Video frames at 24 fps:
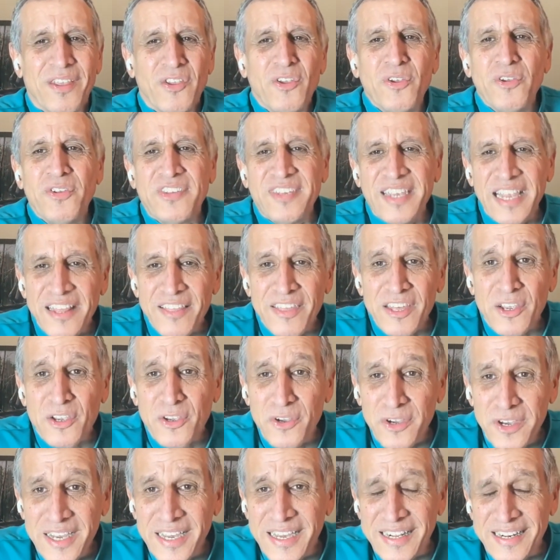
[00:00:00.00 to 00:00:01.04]
You see the
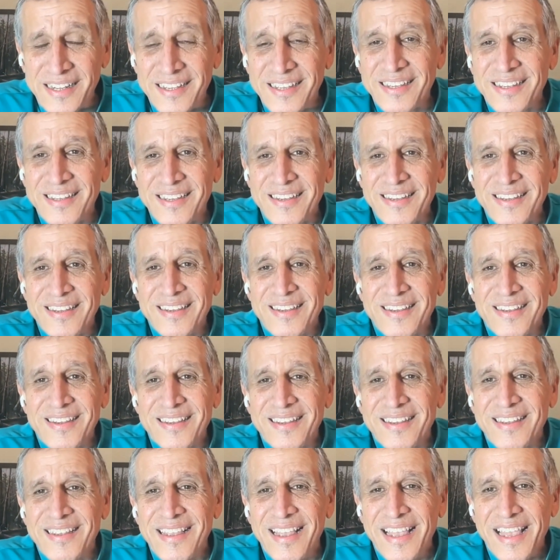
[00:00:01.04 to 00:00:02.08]
good
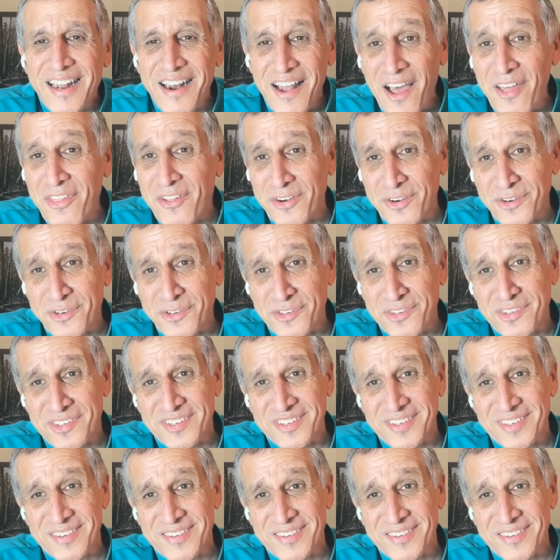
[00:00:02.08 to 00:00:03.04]
in others,